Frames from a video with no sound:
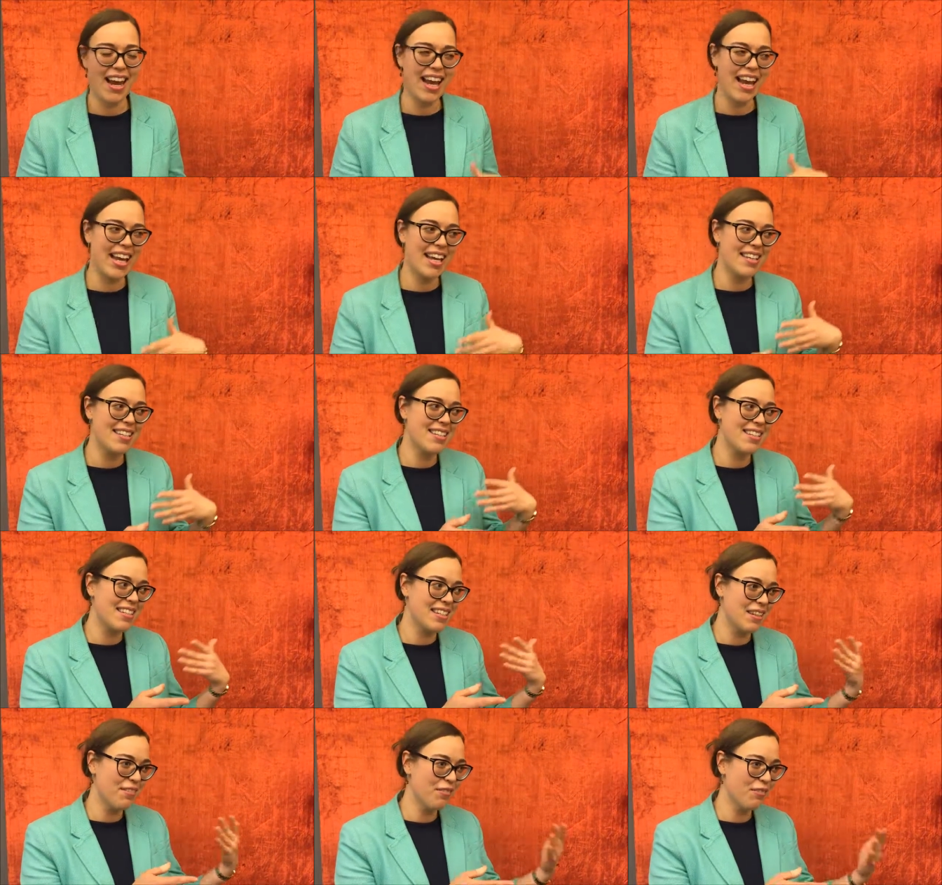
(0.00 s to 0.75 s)
as
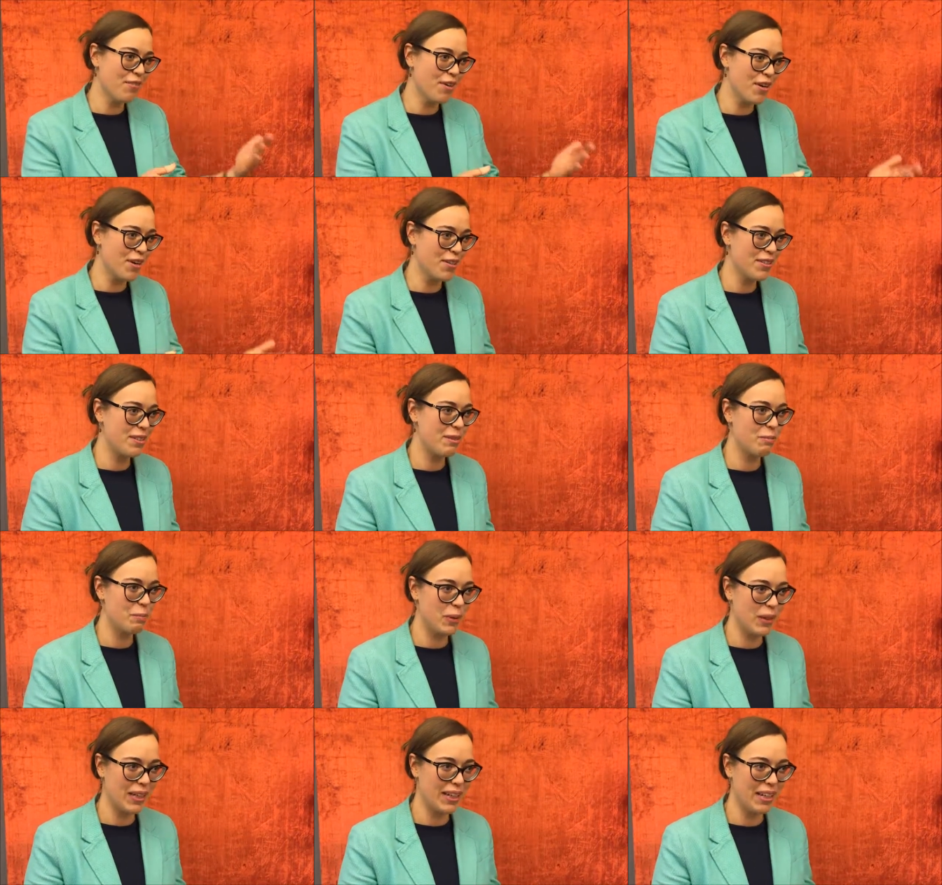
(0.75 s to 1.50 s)
if we are
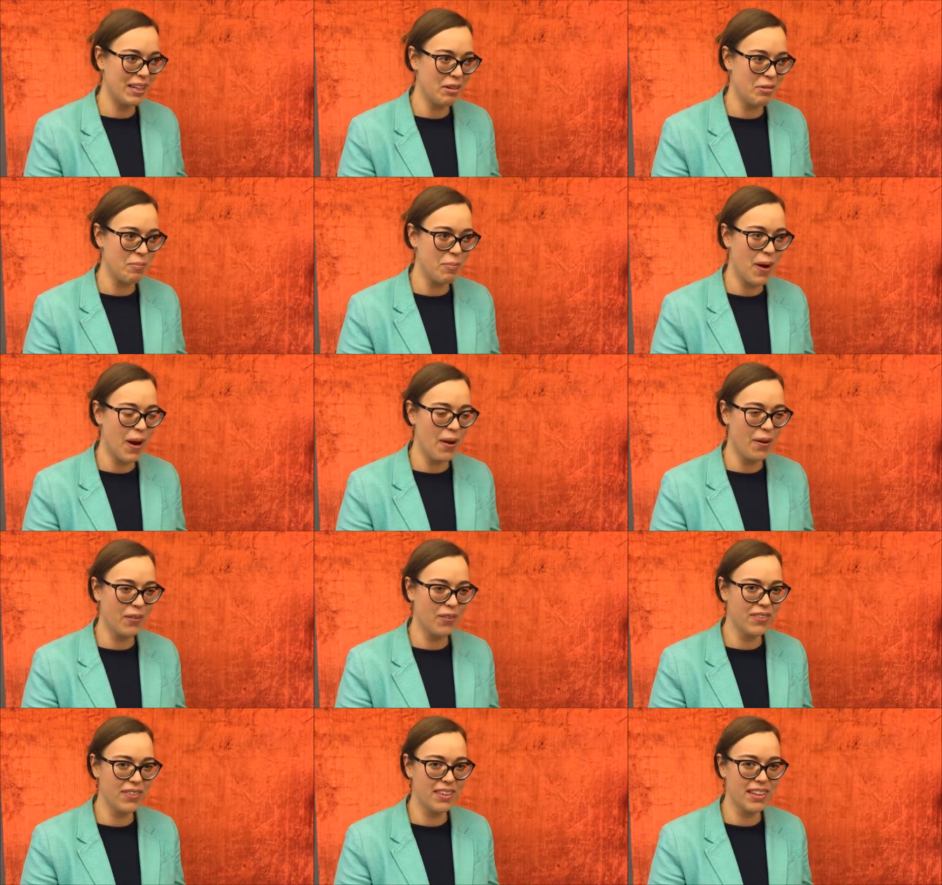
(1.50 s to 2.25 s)
speaking
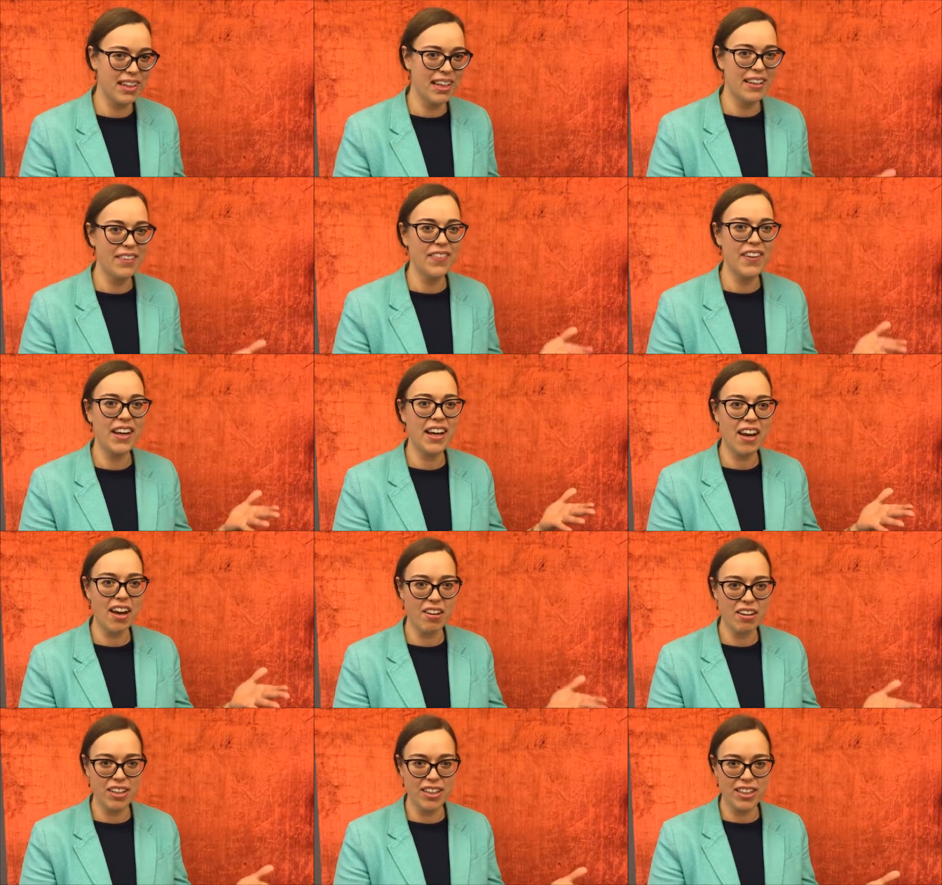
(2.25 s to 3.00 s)
about the
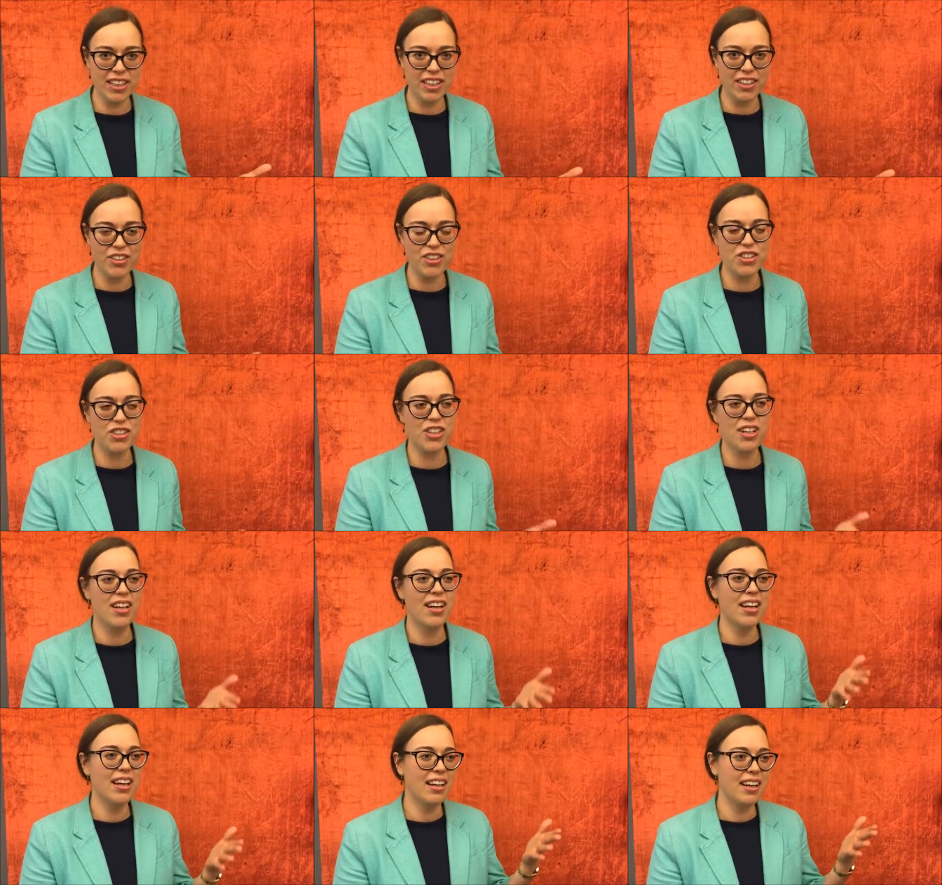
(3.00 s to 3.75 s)
heritage
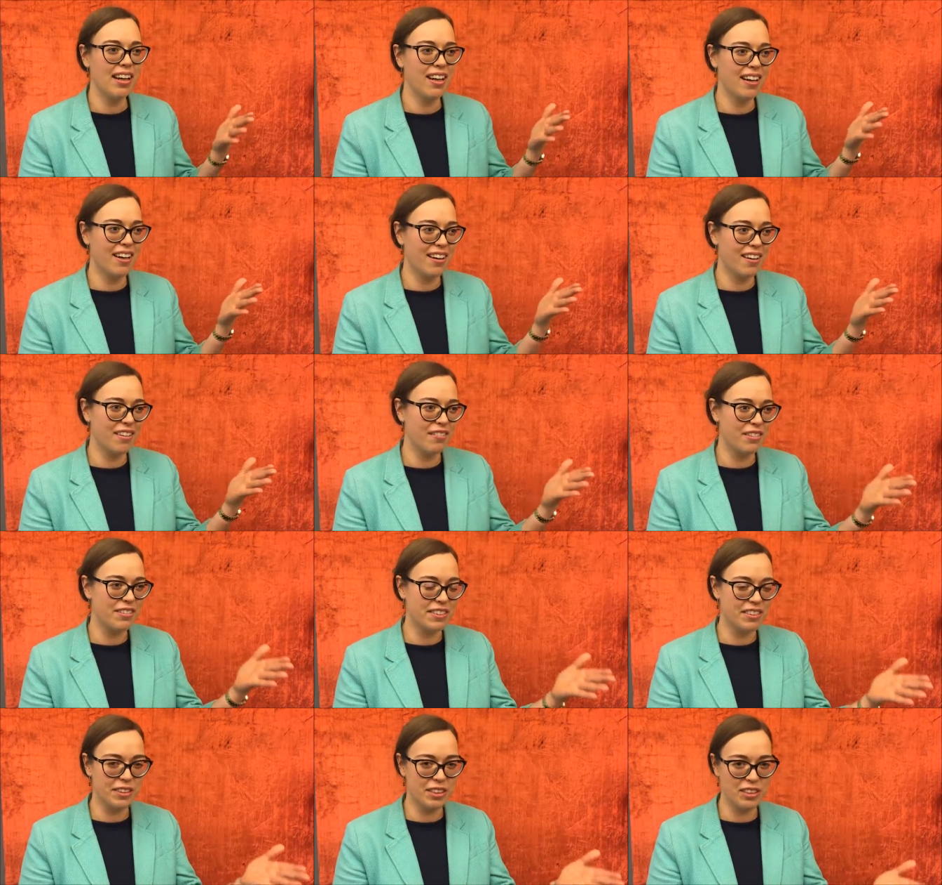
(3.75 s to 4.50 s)
um,
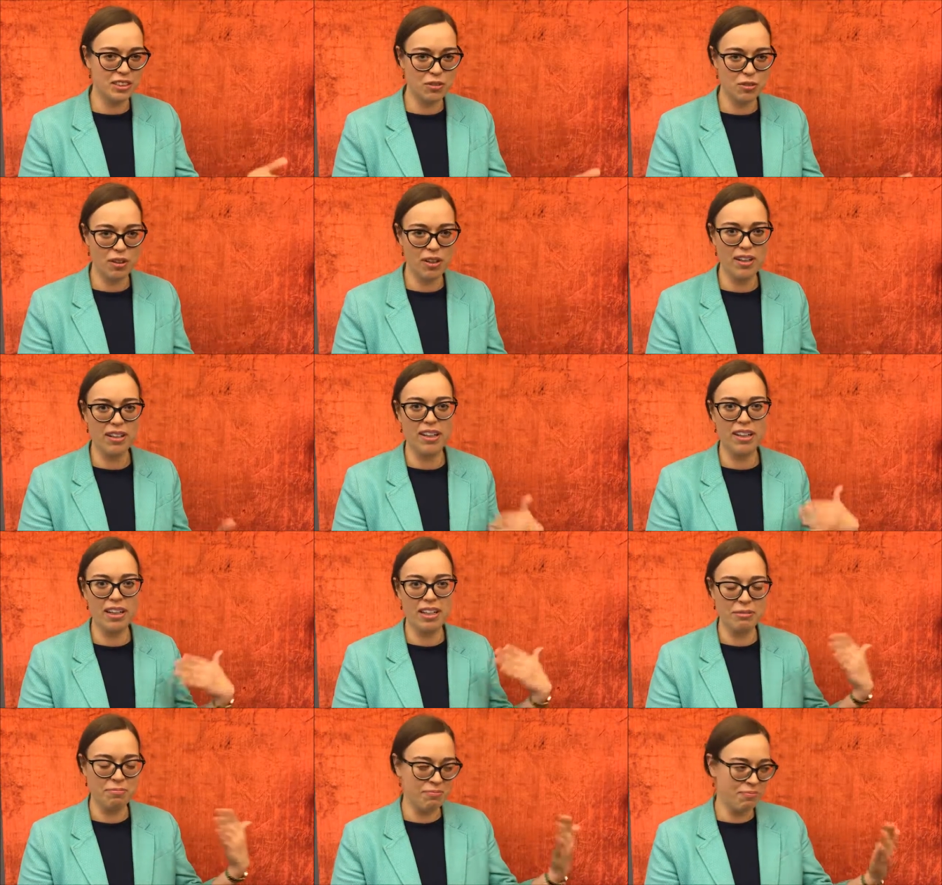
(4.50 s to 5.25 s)
so,
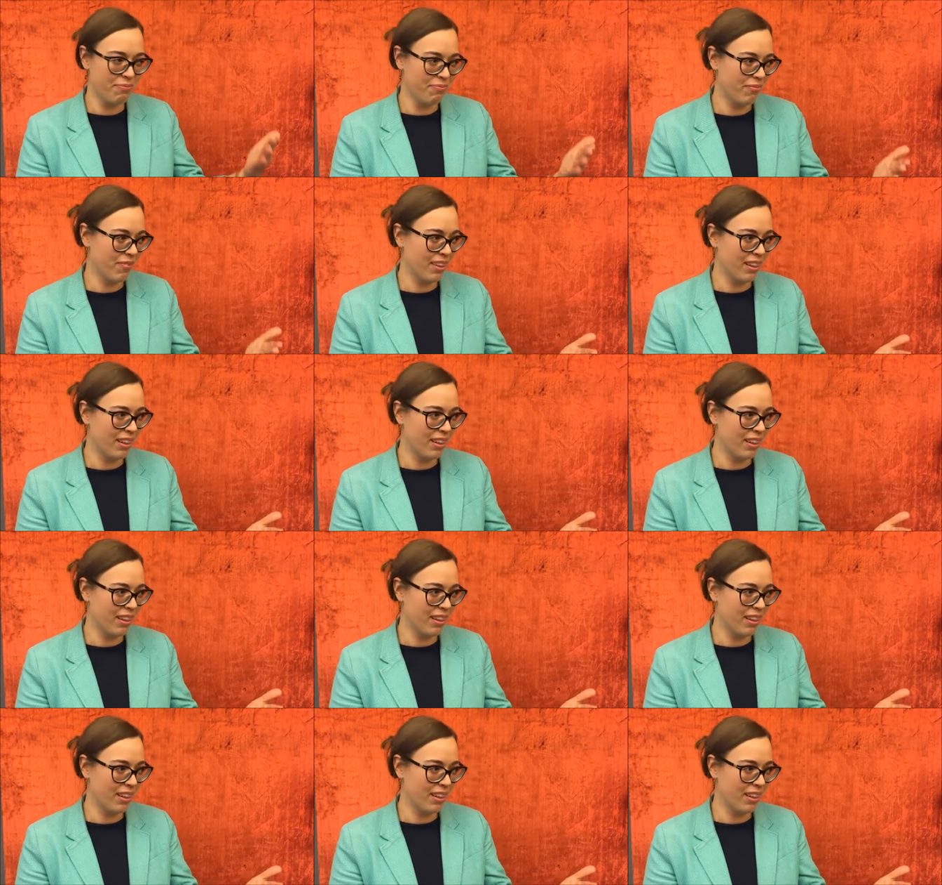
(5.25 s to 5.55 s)
um,